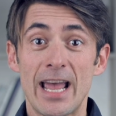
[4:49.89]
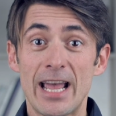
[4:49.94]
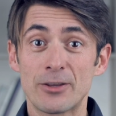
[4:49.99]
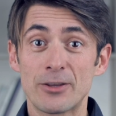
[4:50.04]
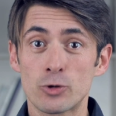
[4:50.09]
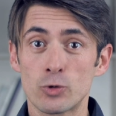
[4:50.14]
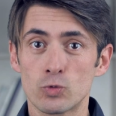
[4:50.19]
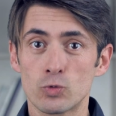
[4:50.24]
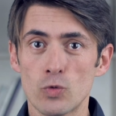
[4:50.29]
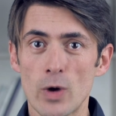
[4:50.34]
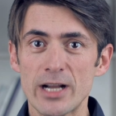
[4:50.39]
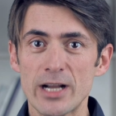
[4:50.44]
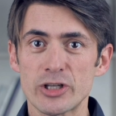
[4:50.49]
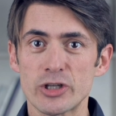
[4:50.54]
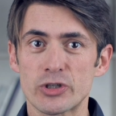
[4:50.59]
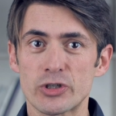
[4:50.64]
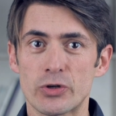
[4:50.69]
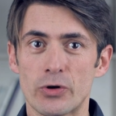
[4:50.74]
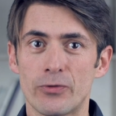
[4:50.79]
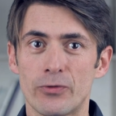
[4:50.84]
and to
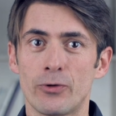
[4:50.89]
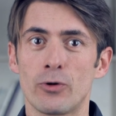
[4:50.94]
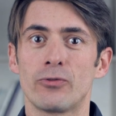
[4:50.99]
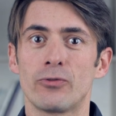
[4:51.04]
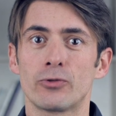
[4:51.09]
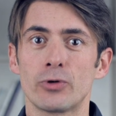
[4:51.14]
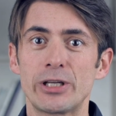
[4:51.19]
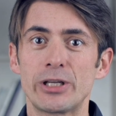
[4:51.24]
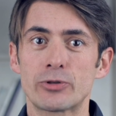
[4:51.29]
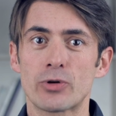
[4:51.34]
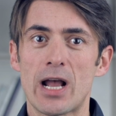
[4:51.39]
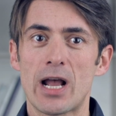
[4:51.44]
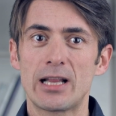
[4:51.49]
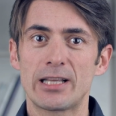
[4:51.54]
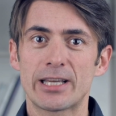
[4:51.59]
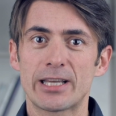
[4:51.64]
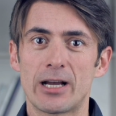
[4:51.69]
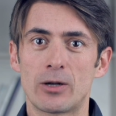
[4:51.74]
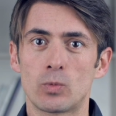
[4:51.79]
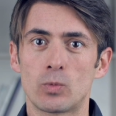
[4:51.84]
register for a free
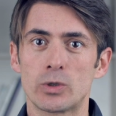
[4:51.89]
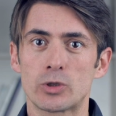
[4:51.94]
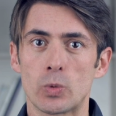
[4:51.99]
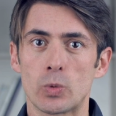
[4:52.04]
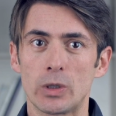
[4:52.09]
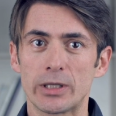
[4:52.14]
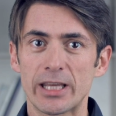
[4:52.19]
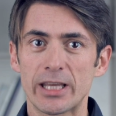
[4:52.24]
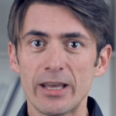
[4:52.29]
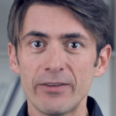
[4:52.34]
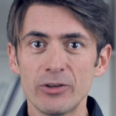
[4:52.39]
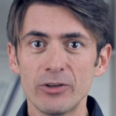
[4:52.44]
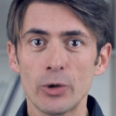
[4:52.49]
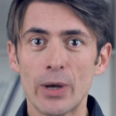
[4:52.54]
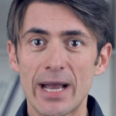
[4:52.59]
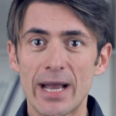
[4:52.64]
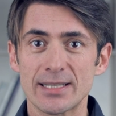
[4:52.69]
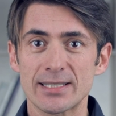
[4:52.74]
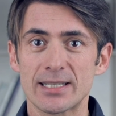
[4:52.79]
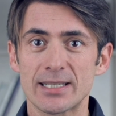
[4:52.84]
trial account which will give
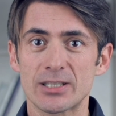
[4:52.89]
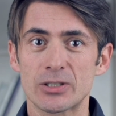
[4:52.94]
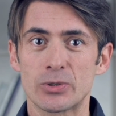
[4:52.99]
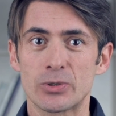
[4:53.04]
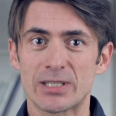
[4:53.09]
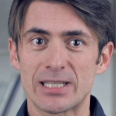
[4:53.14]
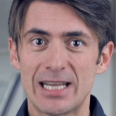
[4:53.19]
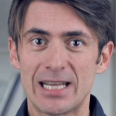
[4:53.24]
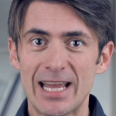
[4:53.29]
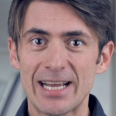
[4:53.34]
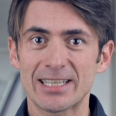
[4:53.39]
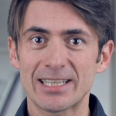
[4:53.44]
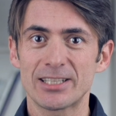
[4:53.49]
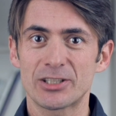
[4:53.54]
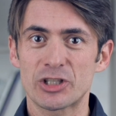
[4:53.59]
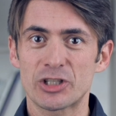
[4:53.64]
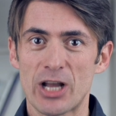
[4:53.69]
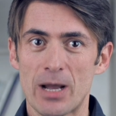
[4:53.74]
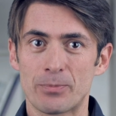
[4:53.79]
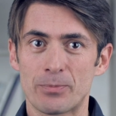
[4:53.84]
you access to
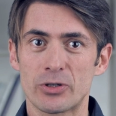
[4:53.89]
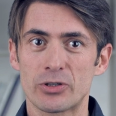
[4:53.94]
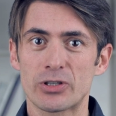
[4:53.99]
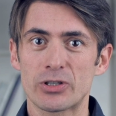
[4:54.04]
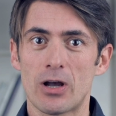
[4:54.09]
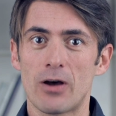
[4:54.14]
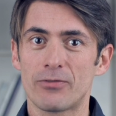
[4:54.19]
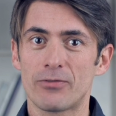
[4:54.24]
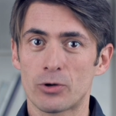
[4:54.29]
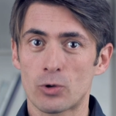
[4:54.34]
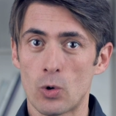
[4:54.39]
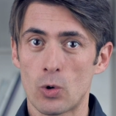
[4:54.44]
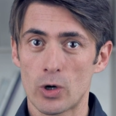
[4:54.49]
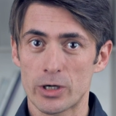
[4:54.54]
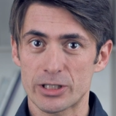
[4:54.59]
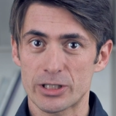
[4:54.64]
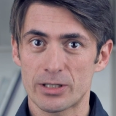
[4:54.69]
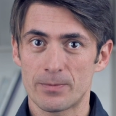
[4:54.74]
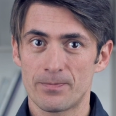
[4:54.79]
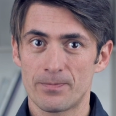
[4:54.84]
selected chapters of the
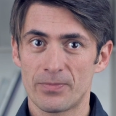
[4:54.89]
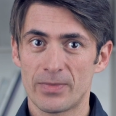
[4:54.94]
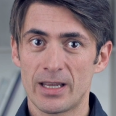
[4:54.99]
course.